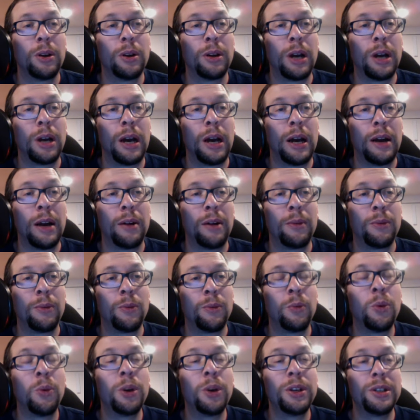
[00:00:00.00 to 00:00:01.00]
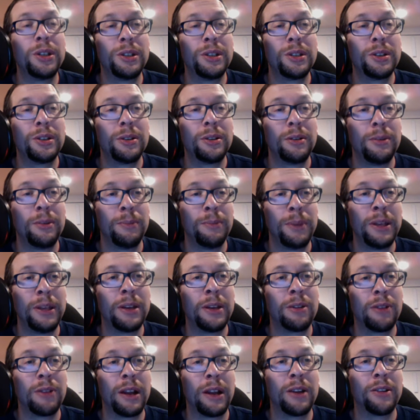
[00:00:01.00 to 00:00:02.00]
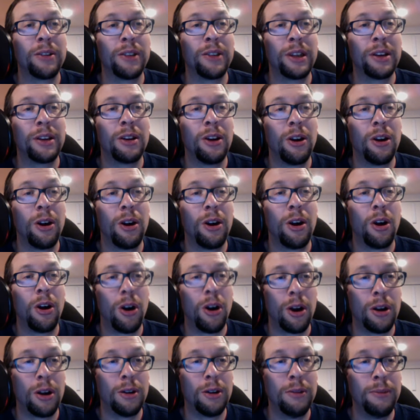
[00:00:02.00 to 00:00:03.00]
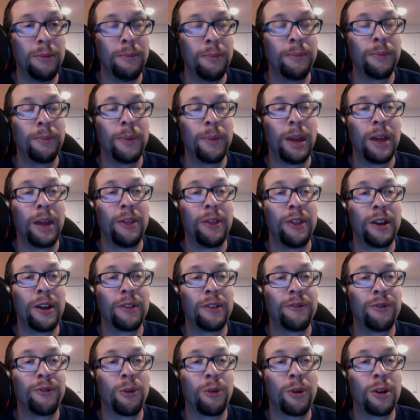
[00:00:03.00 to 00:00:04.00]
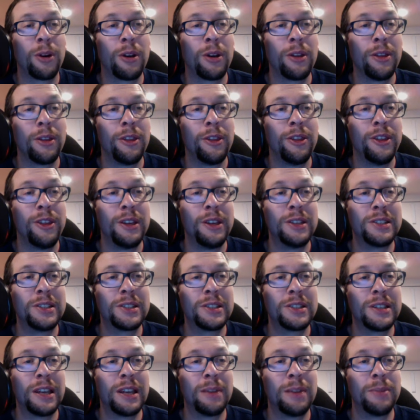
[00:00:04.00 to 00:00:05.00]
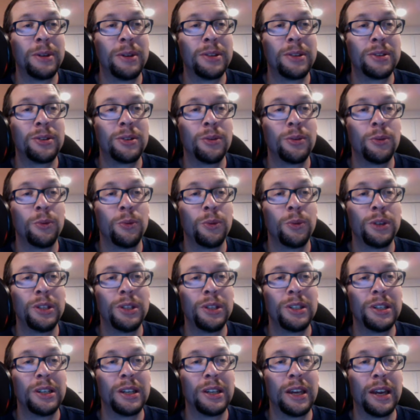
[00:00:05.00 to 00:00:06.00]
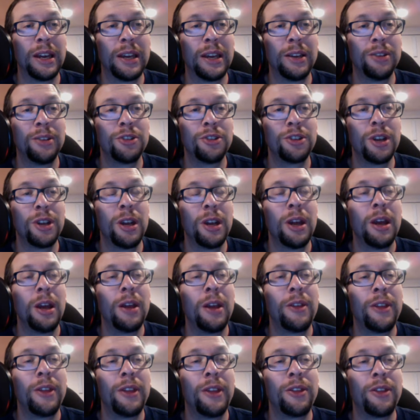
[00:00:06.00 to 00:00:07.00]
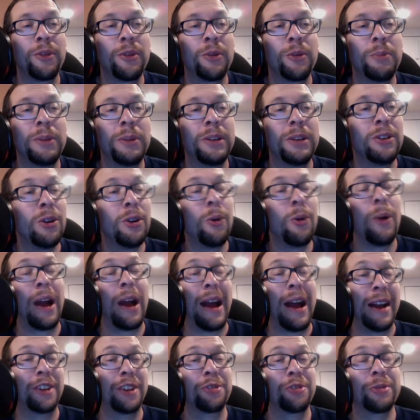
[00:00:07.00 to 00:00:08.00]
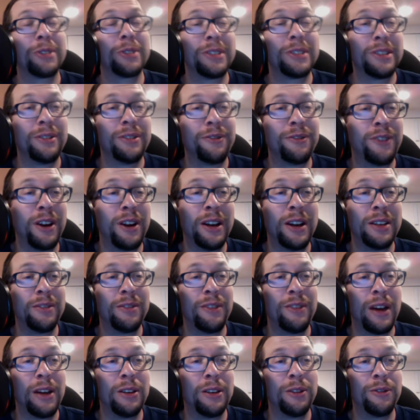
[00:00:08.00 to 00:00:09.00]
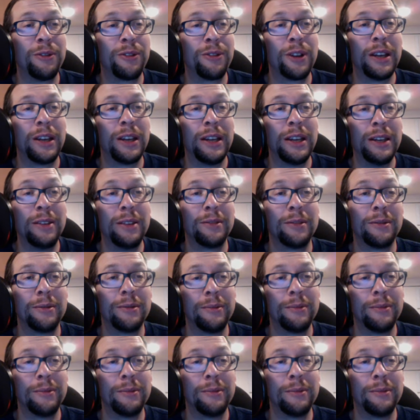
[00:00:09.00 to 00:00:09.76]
uh, wouldn't be greater than are, and therefore this statement wouldn't engage, that there would be no actual defined value for in.